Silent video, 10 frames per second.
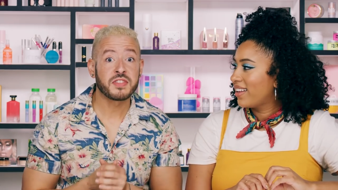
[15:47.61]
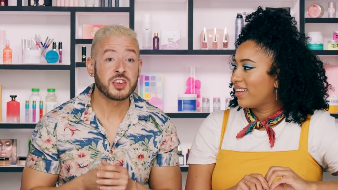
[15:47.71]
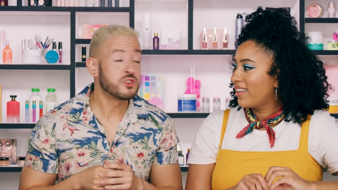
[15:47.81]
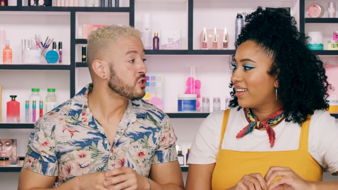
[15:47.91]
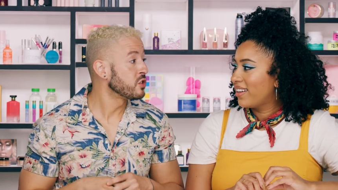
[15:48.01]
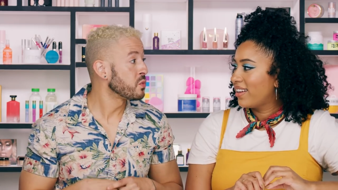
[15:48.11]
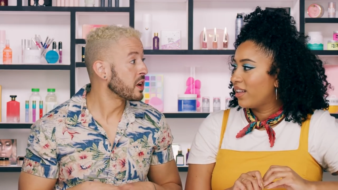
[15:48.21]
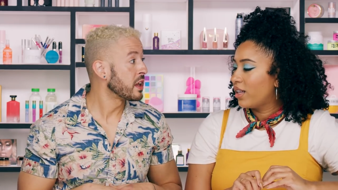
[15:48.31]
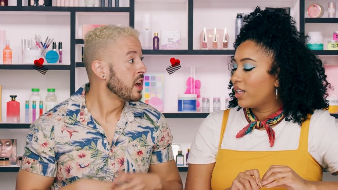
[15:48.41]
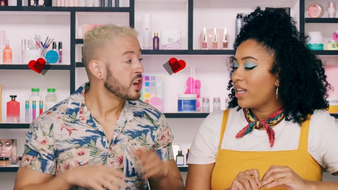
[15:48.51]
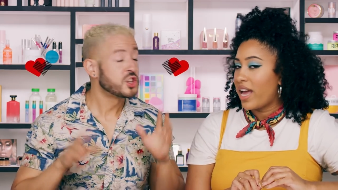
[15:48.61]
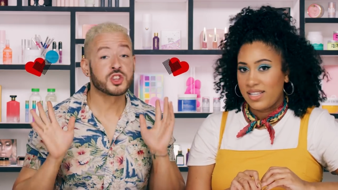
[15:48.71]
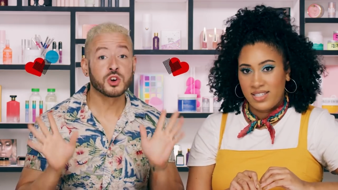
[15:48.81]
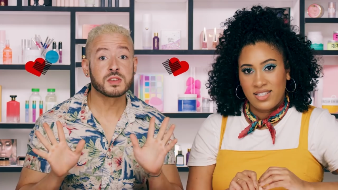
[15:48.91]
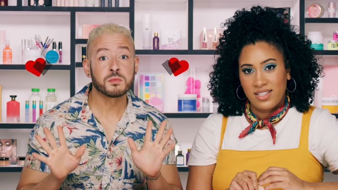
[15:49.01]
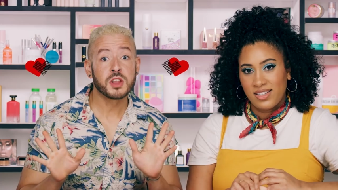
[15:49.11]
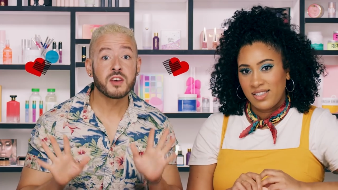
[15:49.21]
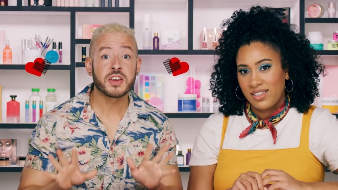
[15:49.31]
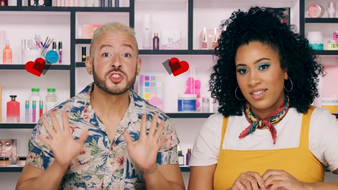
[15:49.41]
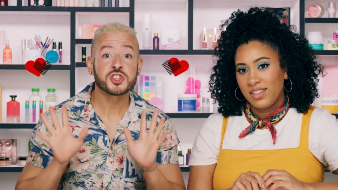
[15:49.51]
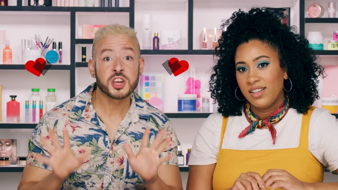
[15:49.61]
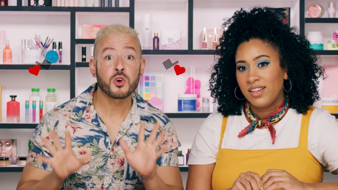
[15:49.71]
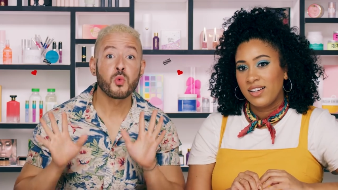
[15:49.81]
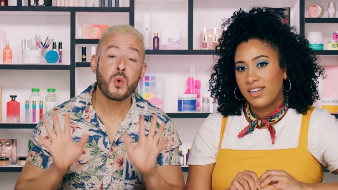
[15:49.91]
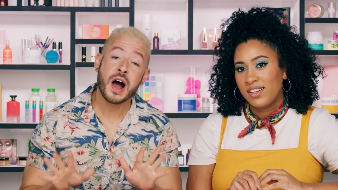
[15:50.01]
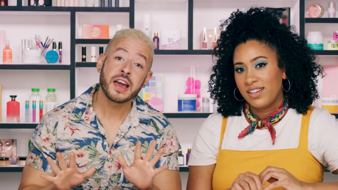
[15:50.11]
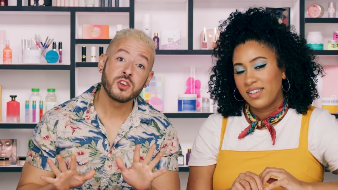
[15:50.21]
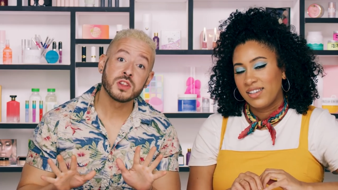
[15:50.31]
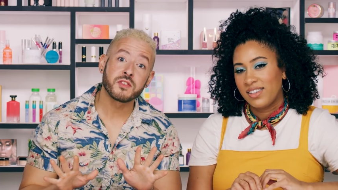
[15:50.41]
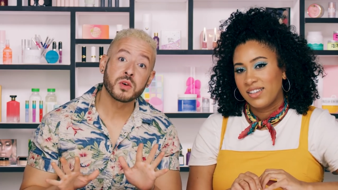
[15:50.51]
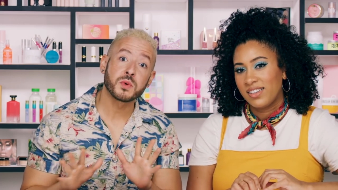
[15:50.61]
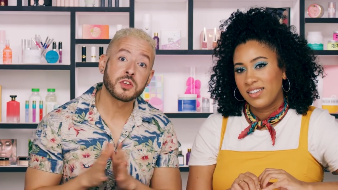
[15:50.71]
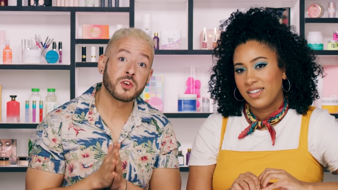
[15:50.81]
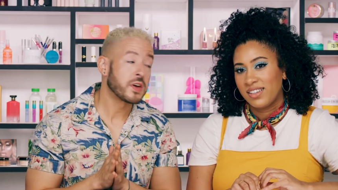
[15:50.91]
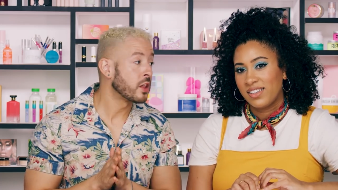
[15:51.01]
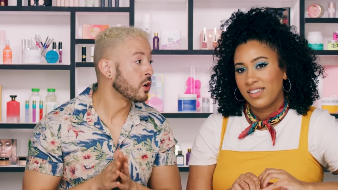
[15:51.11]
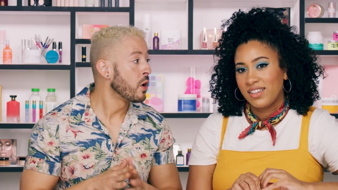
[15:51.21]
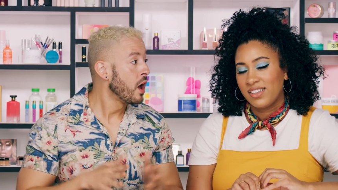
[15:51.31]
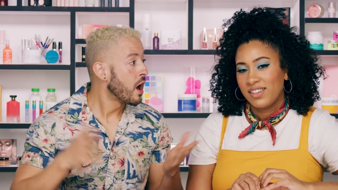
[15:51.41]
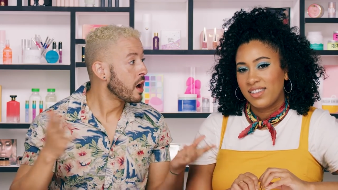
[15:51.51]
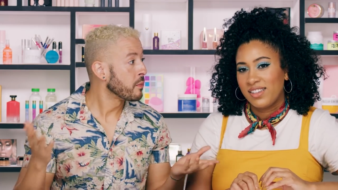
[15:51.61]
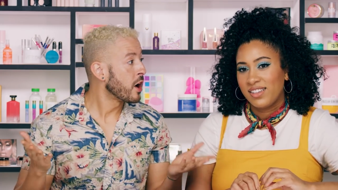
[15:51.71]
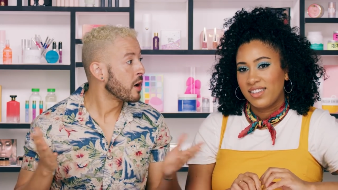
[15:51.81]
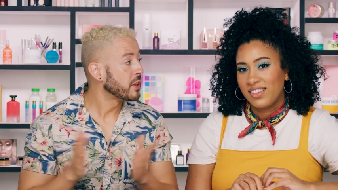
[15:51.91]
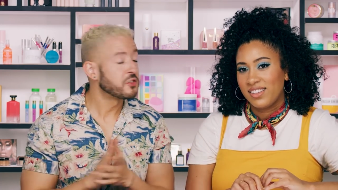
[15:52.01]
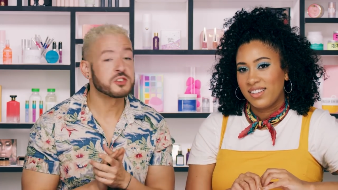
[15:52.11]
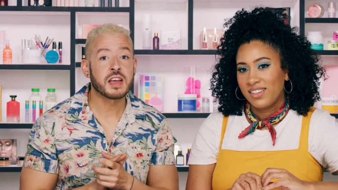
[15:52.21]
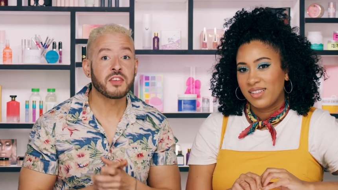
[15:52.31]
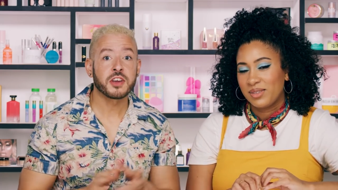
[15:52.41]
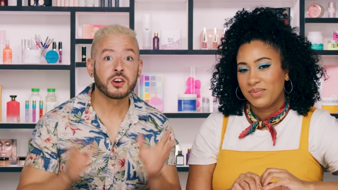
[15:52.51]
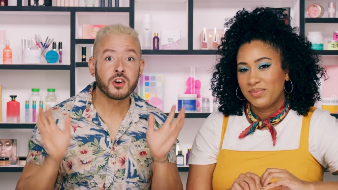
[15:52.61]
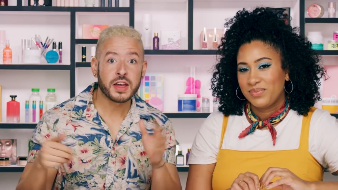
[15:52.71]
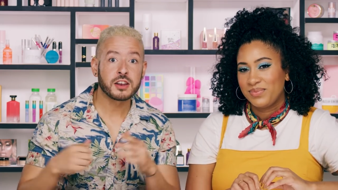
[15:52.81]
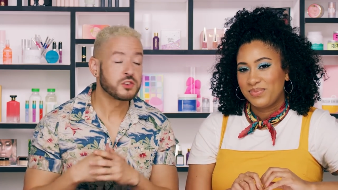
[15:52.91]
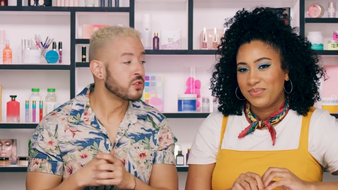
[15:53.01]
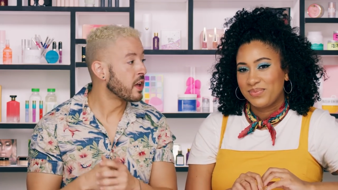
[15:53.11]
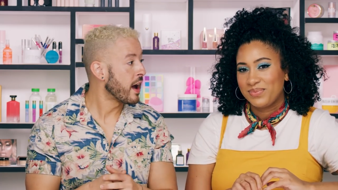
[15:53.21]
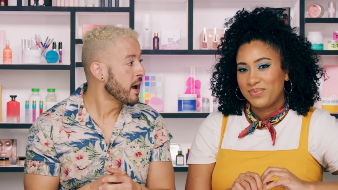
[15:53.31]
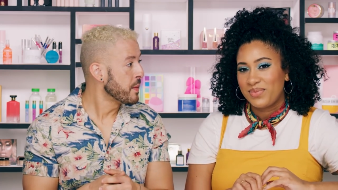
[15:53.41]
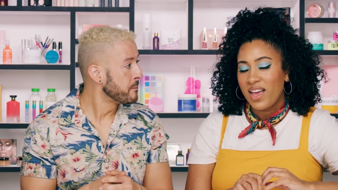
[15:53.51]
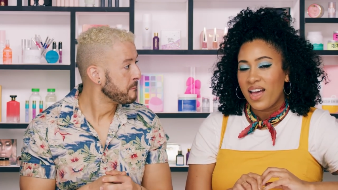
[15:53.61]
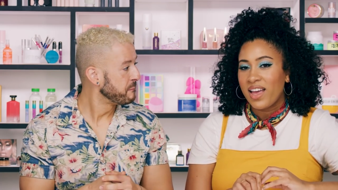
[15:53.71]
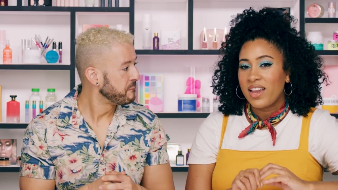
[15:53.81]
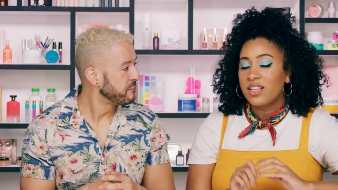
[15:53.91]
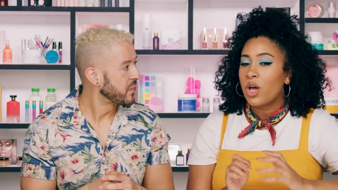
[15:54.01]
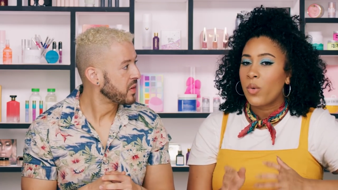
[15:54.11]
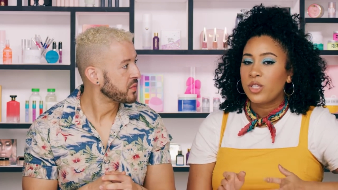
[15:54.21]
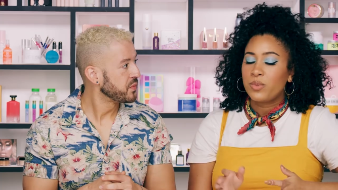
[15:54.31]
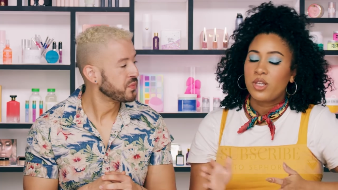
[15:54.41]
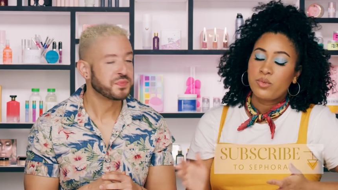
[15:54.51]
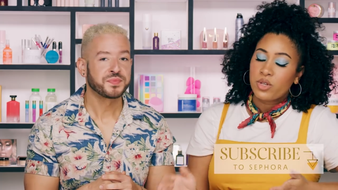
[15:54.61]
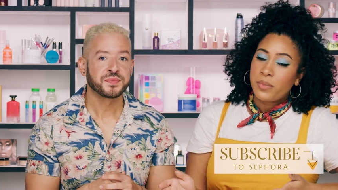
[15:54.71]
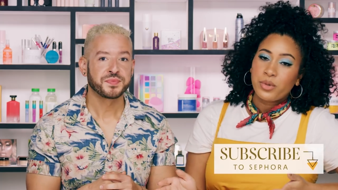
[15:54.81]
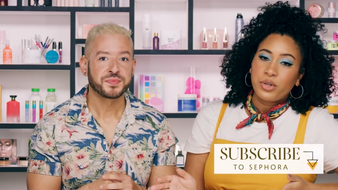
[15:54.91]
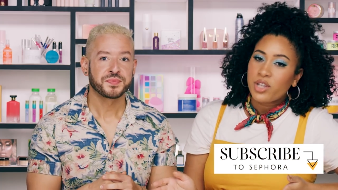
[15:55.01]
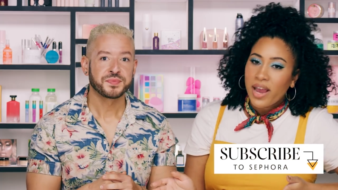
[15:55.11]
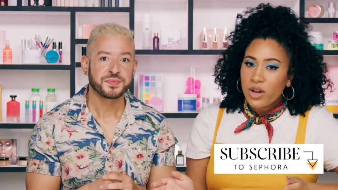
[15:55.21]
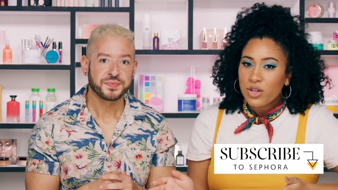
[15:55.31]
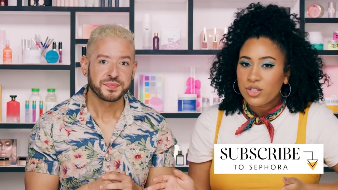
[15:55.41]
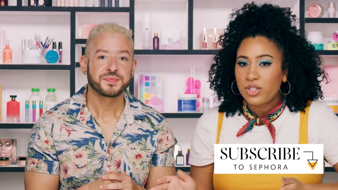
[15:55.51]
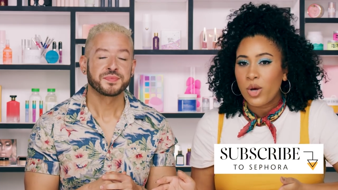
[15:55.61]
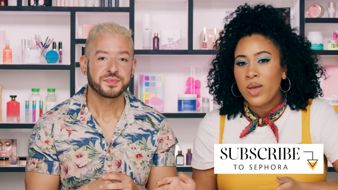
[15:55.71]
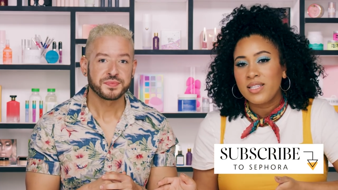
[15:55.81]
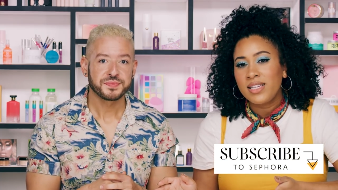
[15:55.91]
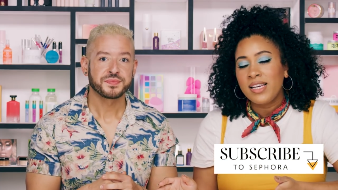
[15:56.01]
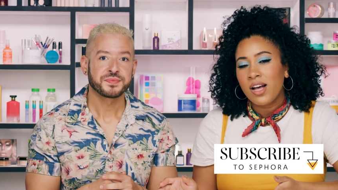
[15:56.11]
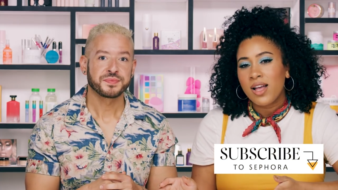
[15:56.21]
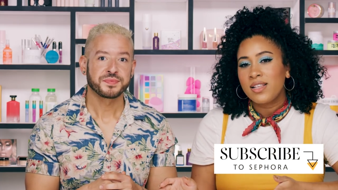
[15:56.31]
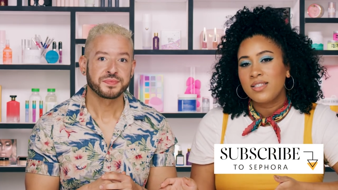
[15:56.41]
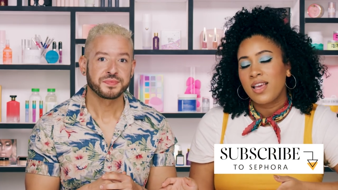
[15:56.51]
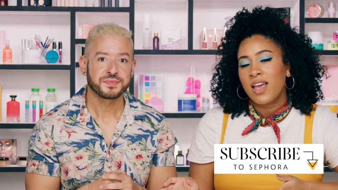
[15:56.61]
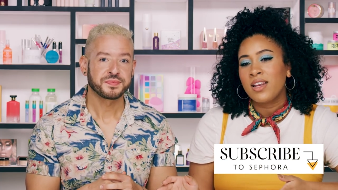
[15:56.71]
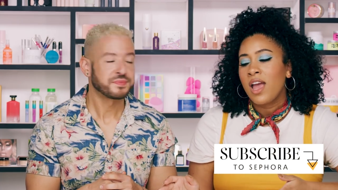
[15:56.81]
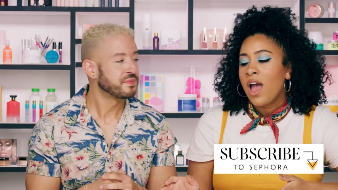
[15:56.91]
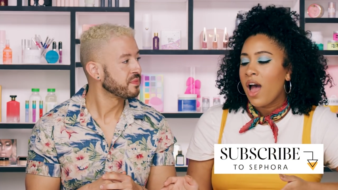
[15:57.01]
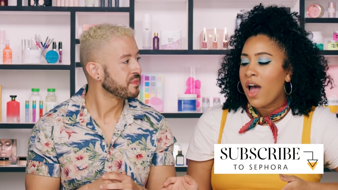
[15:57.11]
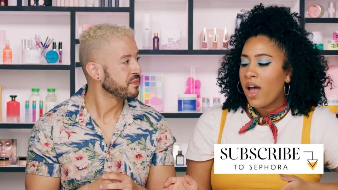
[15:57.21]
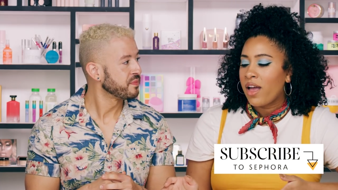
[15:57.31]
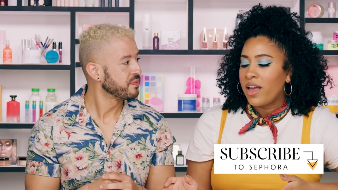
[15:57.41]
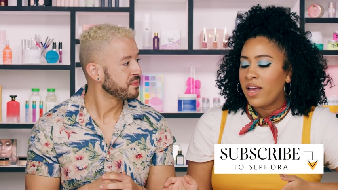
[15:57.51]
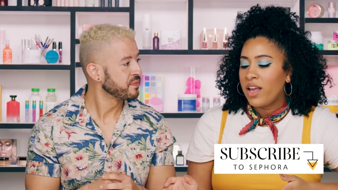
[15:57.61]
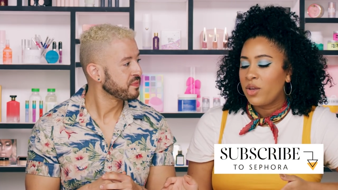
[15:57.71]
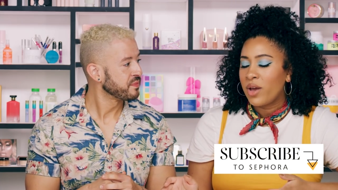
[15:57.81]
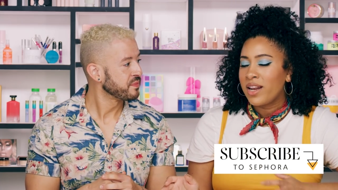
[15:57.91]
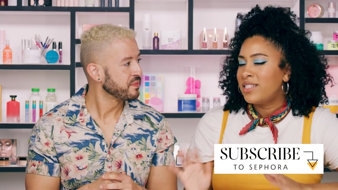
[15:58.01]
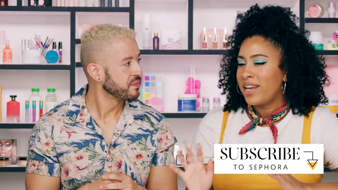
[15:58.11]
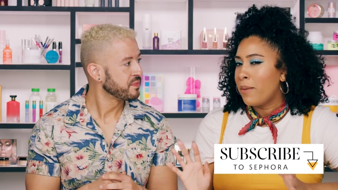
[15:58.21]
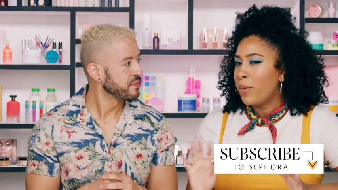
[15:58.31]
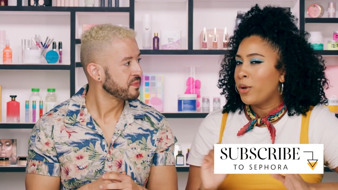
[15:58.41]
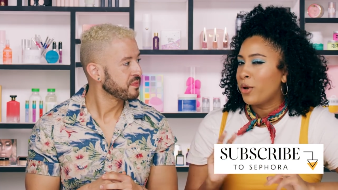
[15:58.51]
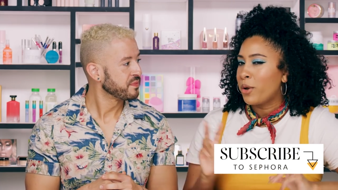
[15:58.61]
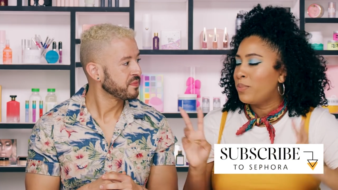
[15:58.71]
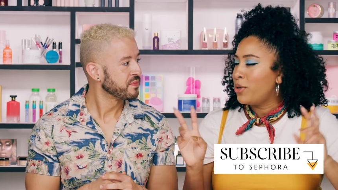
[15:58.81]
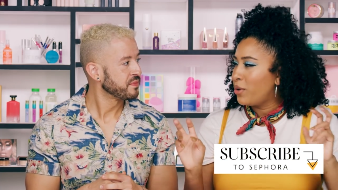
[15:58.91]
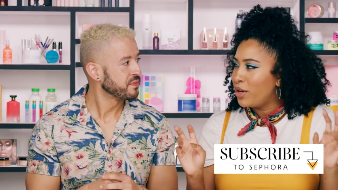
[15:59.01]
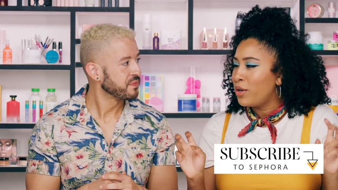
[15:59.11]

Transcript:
Speaker 1: that you just want to yes. show some love and share why you love it with your fellow um, commenters out there, go ahead and do that.
Speaker 2: Yeah, and as always, please subscribe to our channel so you don't miss any content. Um, and you kind of stay up on your beauty